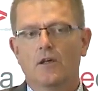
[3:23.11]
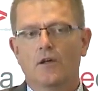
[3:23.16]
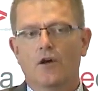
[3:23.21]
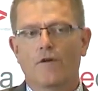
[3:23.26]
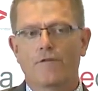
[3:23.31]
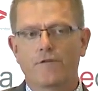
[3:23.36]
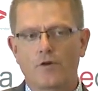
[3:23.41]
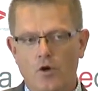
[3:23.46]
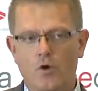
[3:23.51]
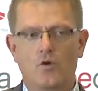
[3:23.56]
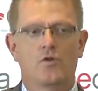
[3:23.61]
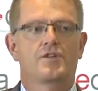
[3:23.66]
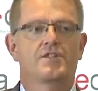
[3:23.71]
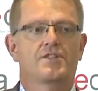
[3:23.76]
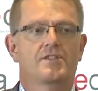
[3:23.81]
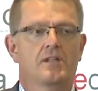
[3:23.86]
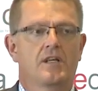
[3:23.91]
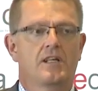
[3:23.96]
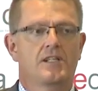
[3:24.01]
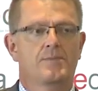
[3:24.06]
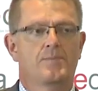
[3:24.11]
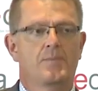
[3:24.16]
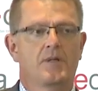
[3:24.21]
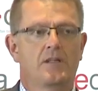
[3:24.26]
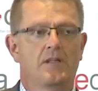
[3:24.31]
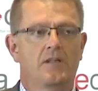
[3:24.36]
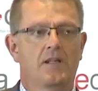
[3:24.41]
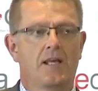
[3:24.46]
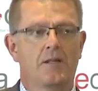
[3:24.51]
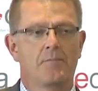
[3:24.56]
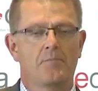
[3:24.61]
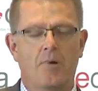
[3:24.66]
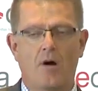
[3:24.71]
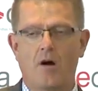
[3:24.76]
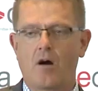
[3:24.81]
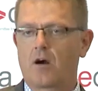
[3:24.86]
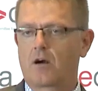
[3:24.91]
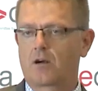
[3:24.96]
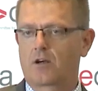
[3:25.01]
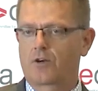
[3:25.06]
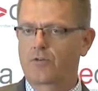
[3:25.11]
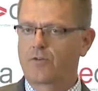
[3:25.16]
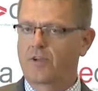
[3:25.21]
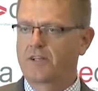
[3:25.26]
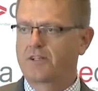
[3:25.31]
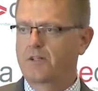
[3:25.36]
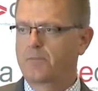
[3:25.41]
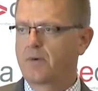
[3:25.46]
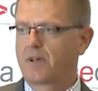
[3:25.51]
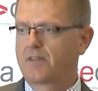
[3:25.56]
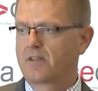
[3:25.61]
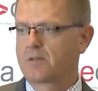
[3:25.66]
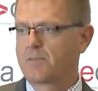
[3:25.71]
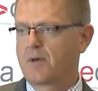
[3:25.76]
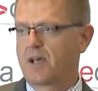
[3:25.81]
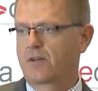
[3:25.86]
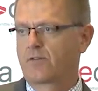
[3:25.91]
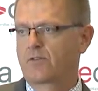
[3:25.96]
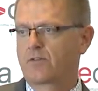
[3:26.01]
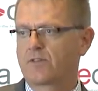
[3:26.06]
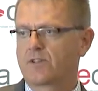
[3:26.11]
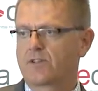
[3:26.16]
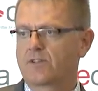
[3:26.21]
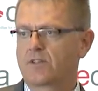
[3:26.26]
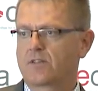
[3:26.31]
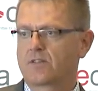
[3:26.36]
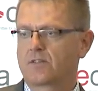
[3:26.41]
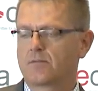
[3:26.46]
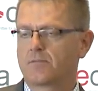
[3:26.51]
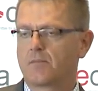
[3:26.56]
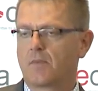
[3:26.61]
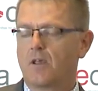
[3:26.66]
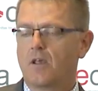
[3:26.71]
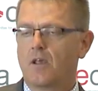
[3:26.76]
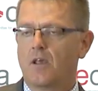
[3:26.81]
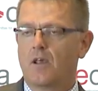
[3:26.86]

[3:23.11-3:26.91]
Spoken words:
Of course, it's been in part created by the demand-driven system.